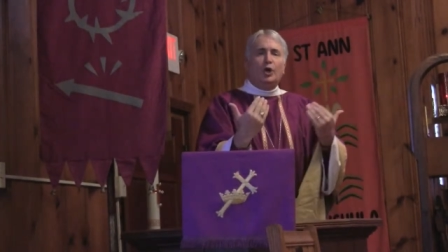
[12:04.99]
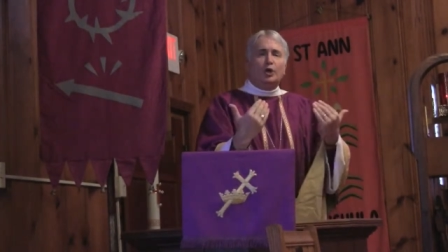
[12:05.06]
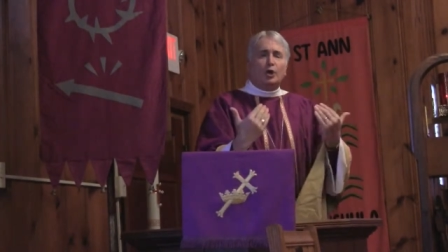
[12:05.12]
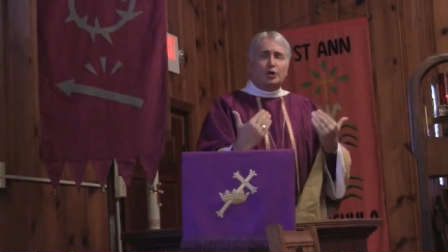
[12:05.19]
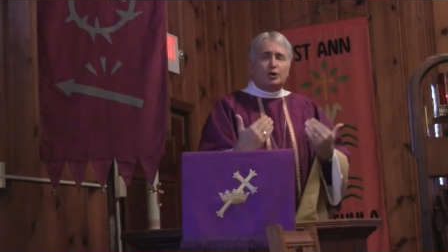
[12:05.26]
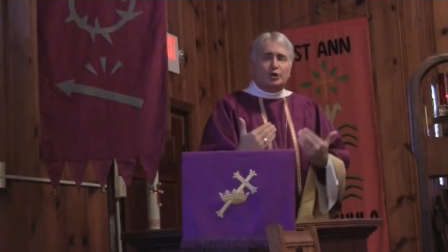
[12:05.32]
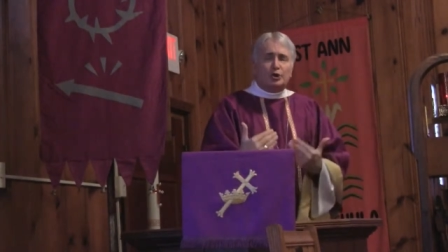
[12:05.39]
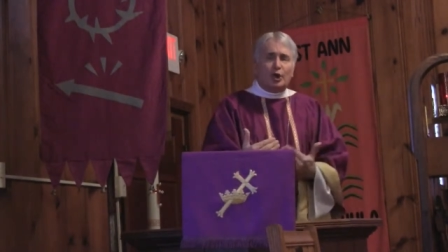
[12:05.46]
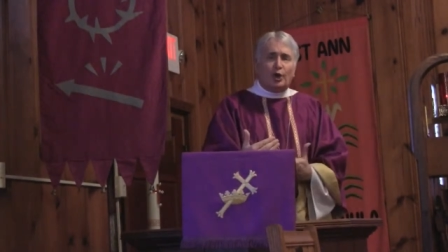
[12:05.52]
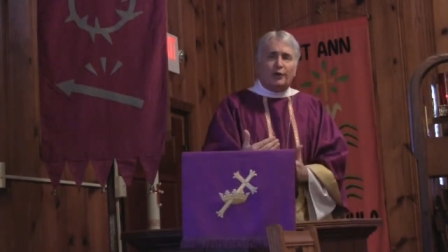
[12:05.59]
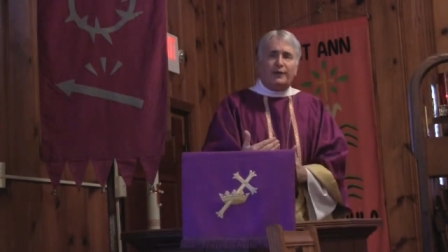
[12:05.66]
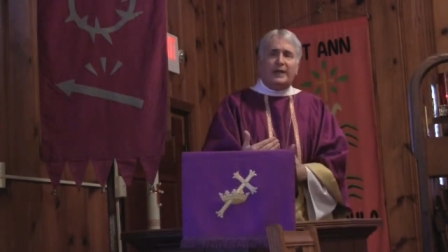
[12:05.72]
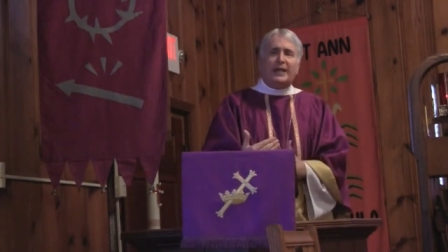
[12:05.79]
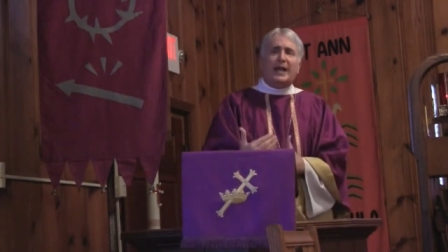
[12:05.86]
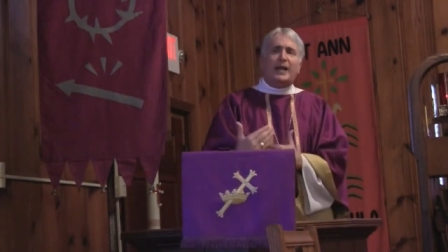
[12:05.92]
you're
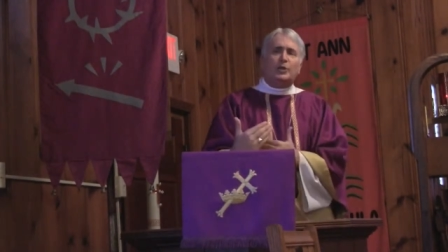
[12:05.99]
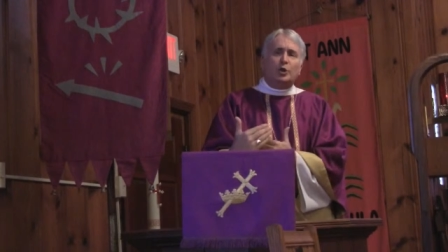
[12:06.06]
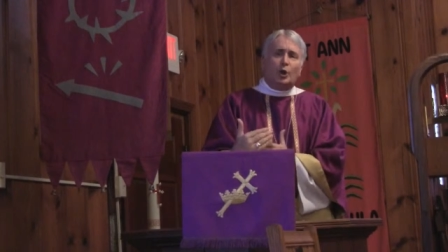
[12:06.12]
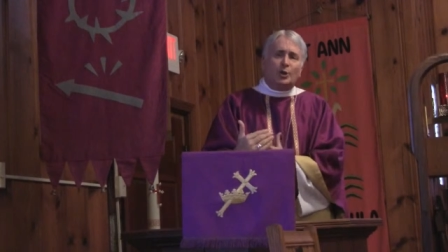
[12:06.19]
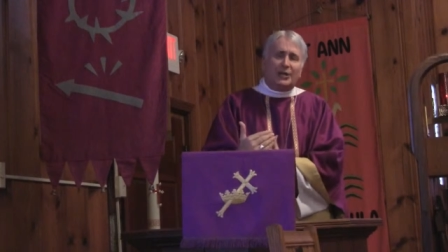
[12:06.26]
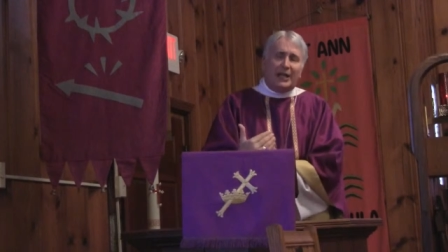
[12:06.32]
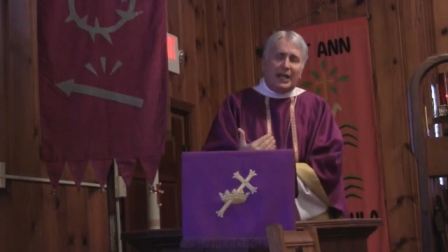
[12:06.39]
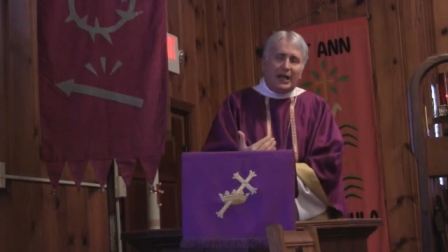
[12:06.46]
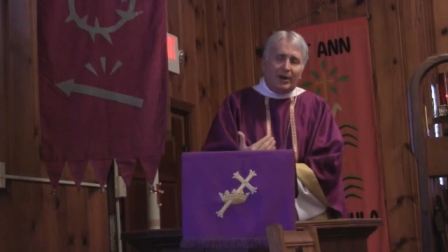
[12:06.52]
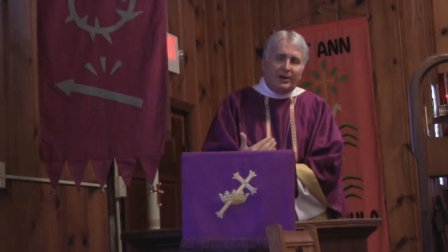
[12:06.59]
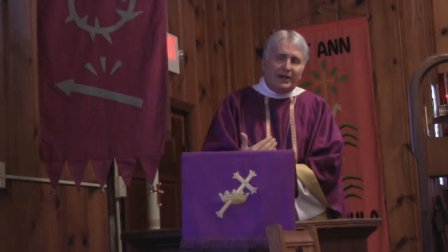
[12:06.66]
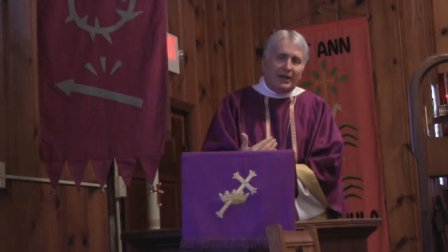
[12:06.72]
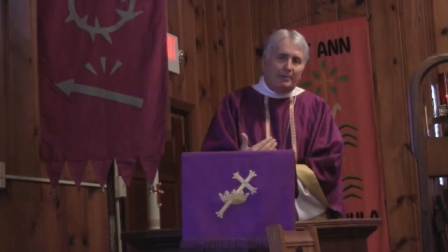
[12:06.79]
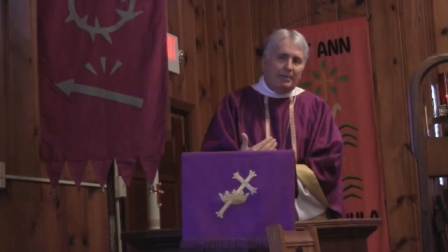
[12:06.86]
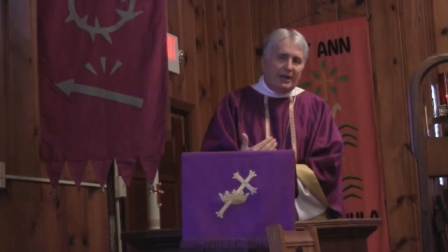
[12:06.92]
serving and you're
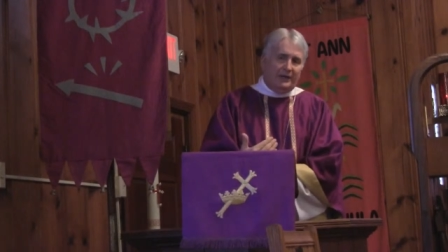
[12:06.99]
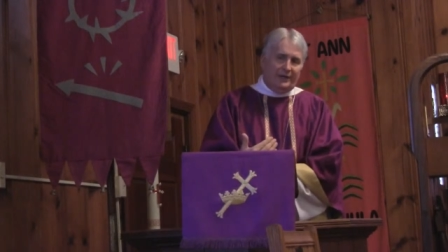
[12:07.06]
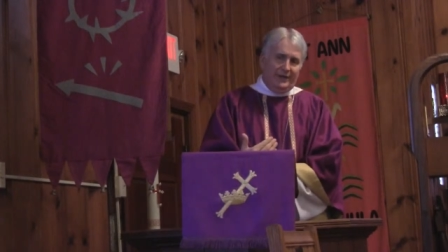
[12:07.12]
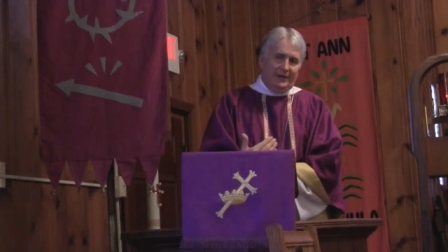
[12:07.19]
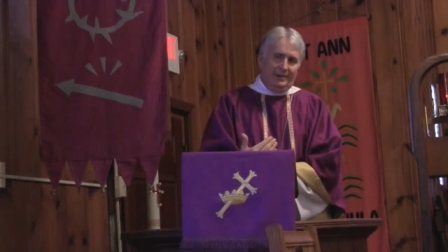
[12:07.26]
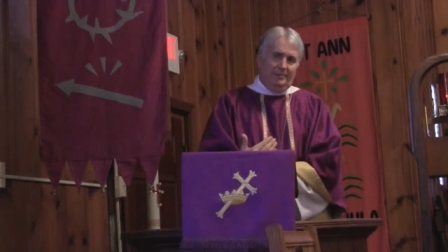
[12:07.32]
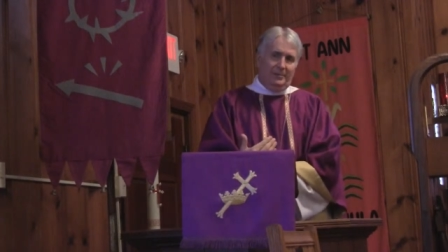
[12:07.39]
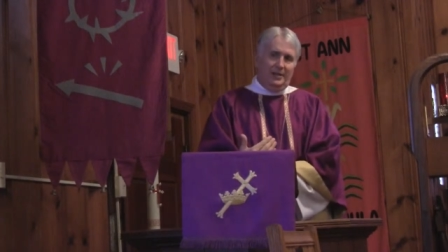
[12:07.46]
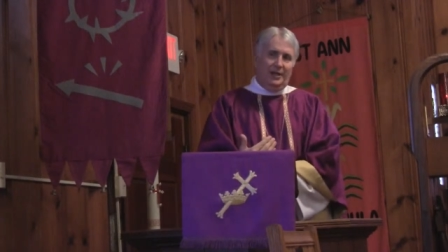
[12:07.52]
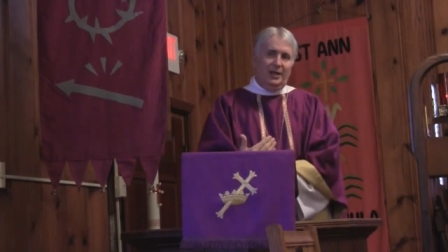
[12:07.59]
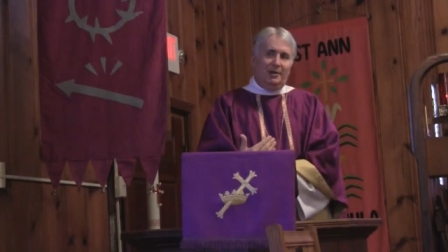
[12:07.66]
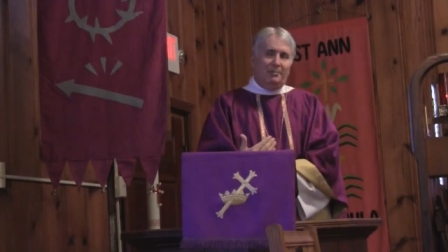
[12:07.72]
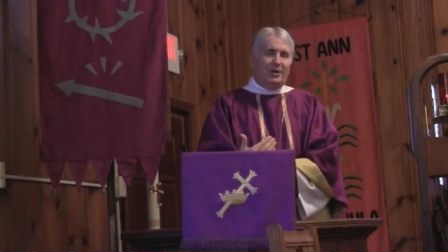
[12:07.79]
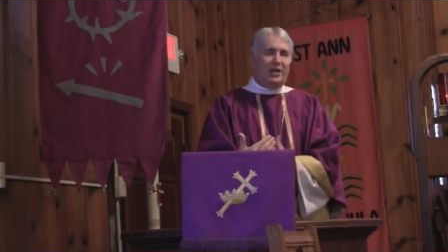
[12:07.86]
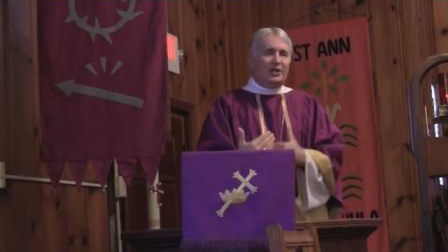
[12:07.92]
caring about them
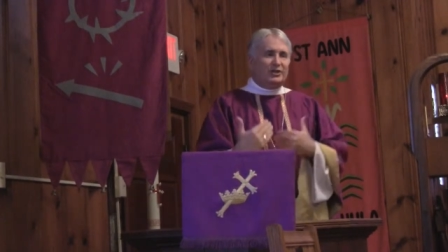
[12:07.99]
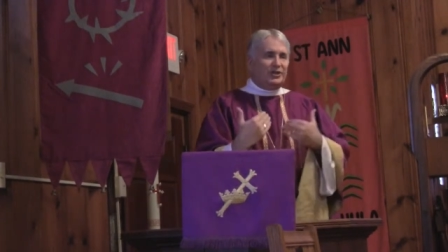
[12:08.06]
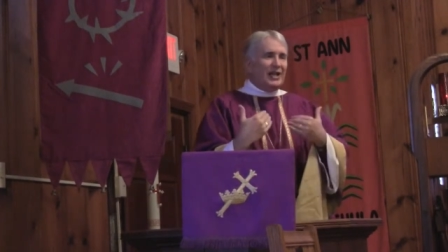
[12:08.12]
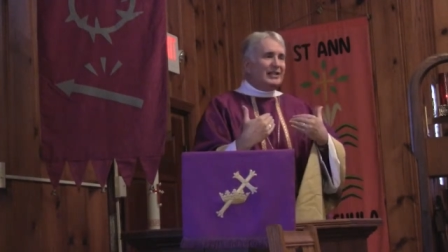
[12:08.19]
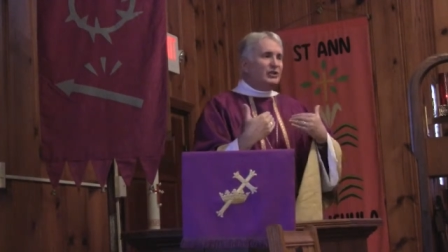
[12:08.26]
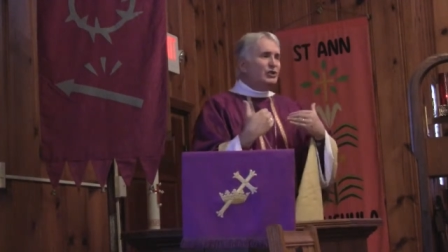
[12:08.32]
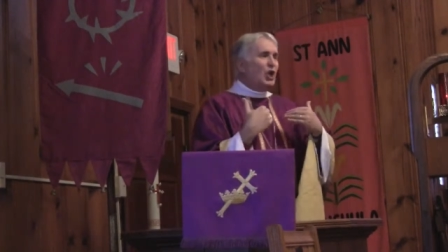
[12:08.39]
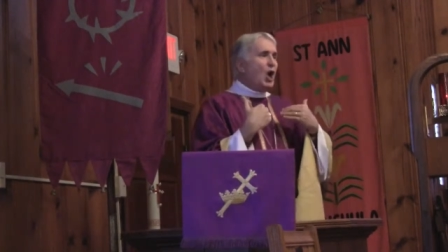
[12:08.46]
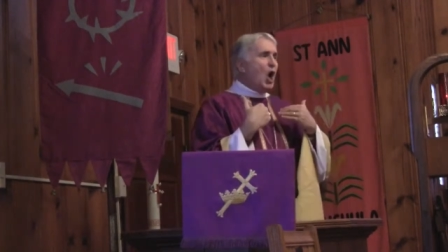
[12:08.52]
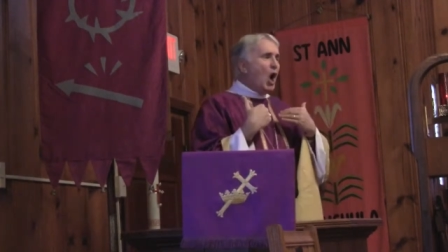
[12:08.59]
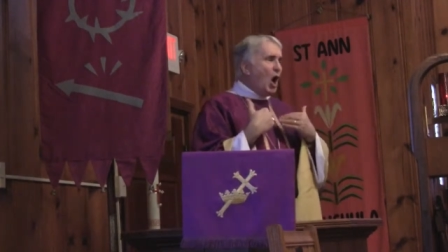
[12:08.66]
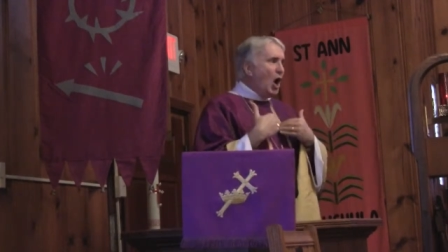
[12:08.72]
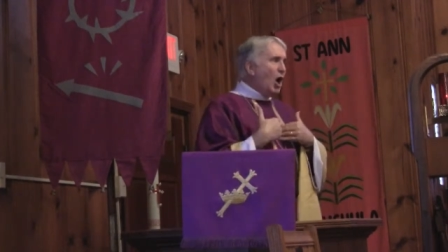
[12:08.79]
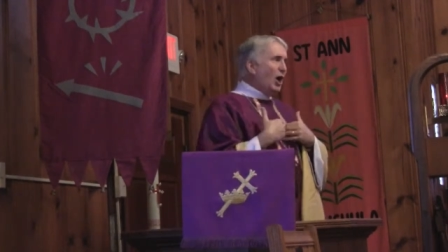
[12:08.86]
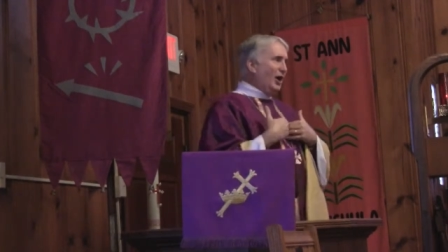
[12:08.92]
because that's the
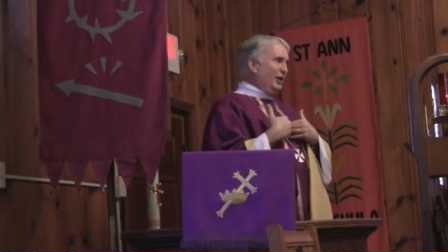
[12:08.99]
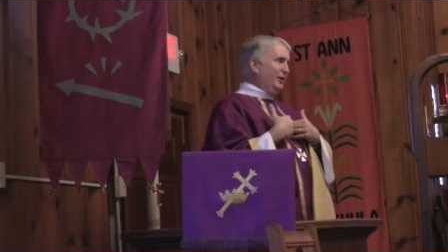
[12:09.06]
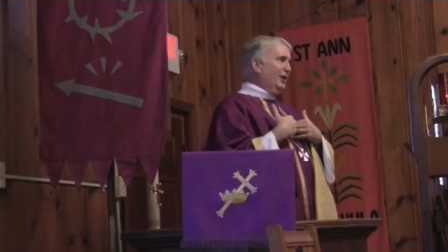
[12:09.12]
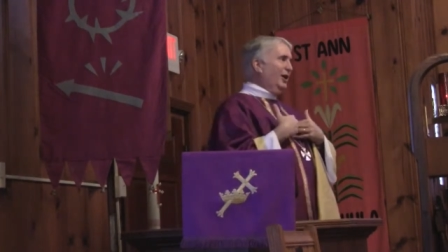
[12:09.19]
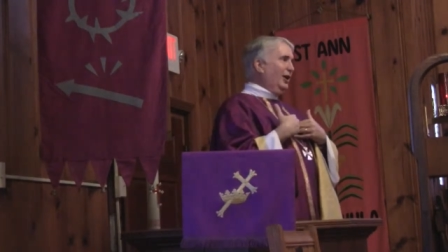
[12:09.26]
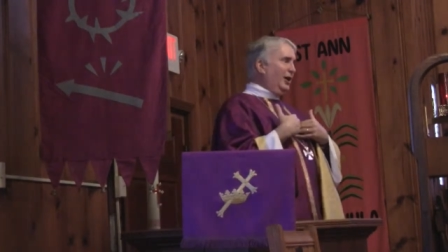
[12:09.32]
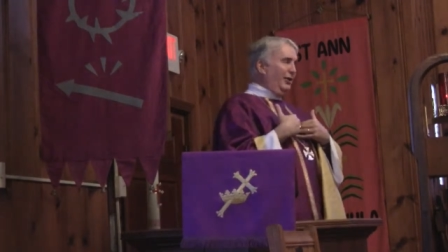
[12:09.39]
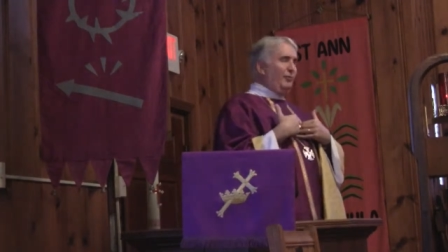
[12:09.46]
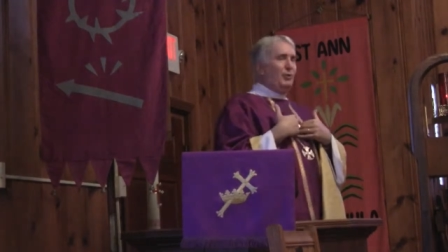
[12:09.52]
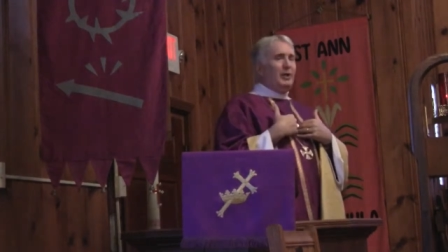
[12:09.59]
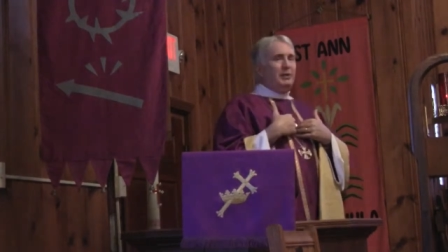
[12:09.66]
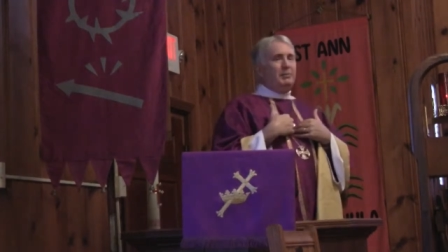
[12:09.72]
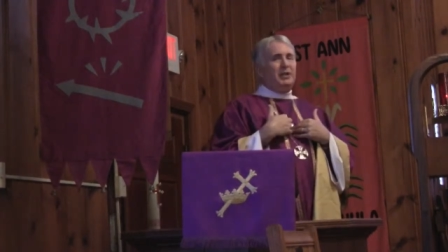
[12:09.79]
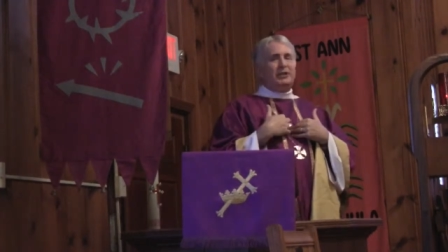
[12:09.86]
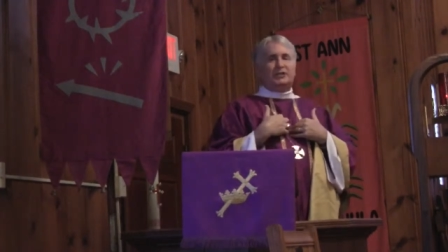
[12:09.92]
heart of what
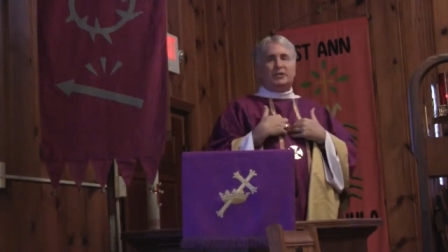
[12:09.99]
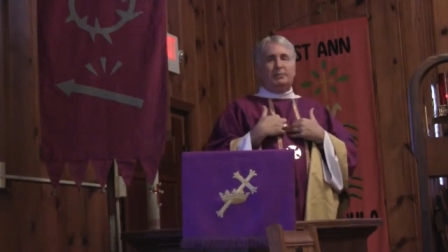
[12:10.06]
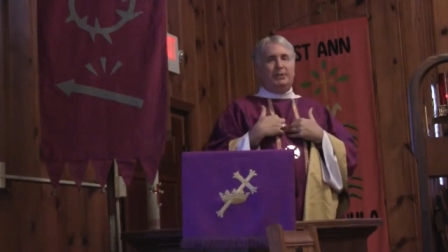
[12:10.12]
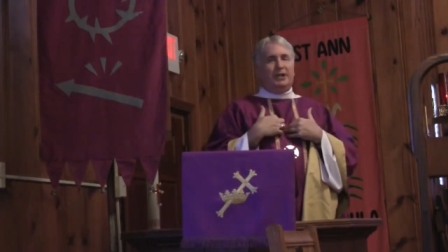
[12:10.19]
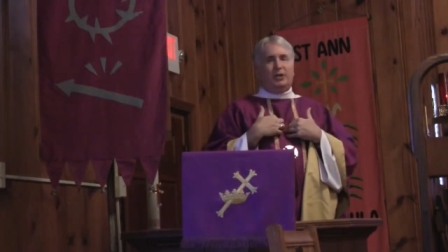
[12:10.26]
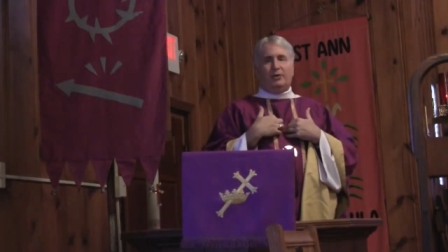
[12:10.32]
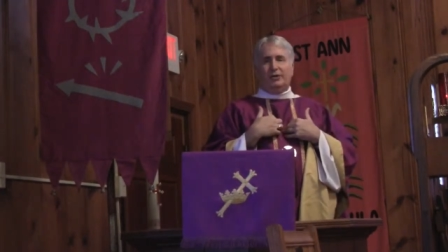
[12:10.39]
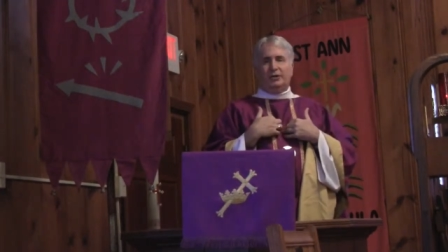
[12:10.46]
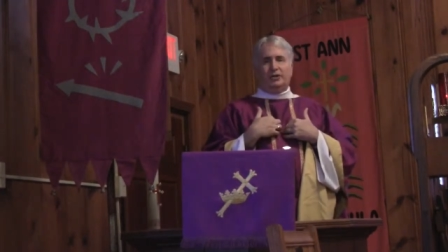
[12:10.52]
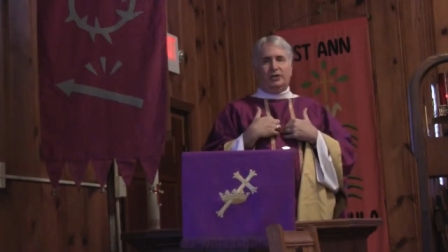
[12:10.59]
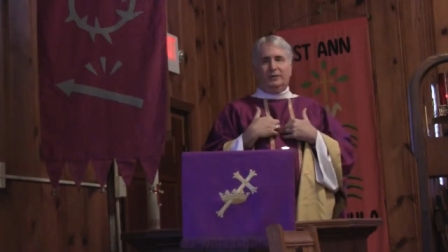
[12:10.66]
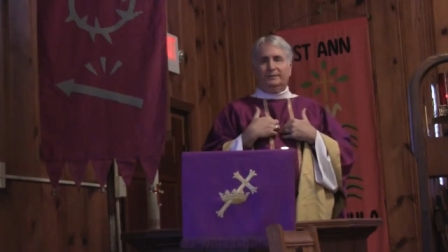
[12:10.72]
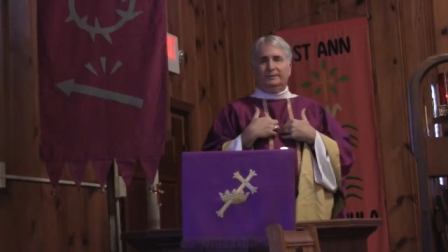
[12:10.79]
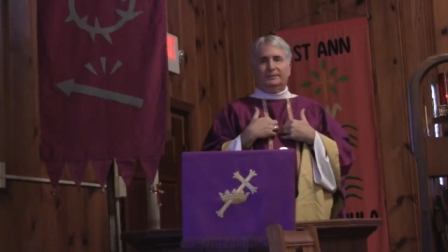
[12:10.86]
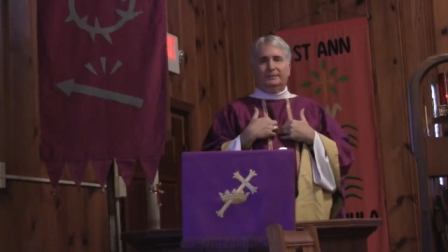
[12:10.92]
it means to be a Christian.